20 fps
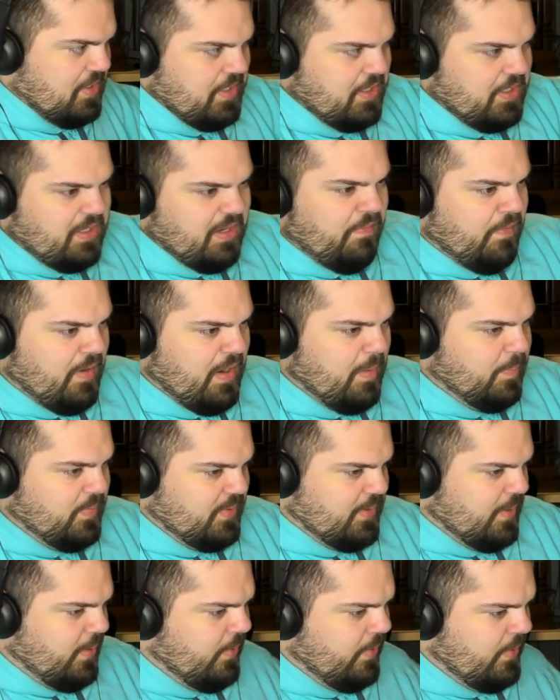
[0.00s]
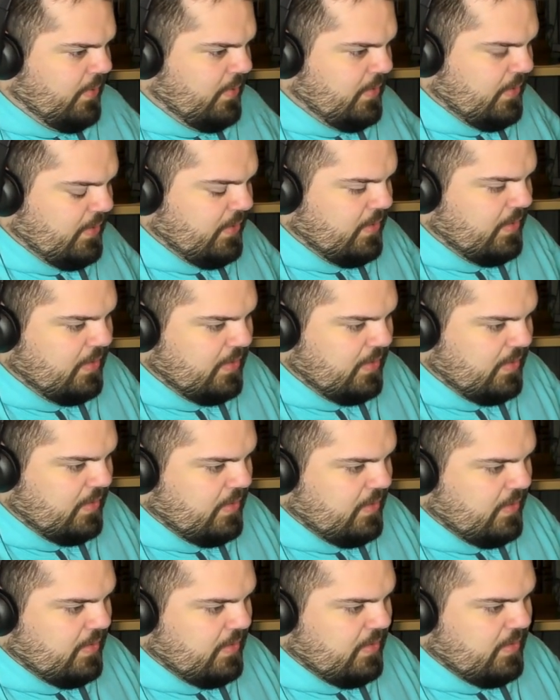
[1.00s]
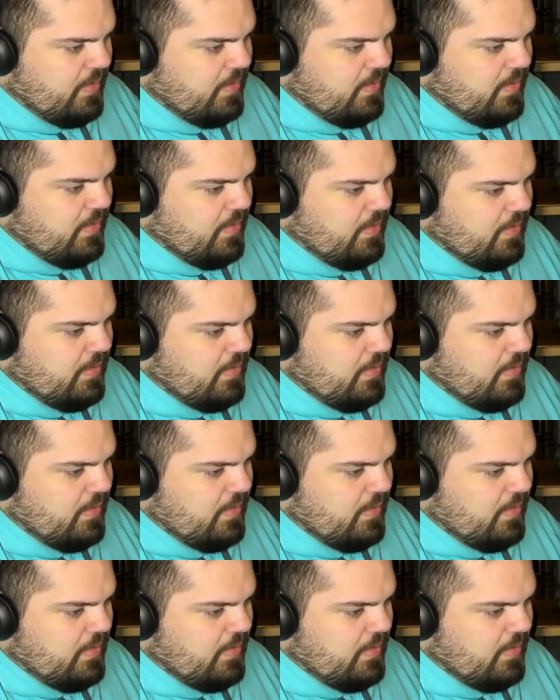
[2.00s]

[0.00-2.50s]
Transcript: in a different episode. I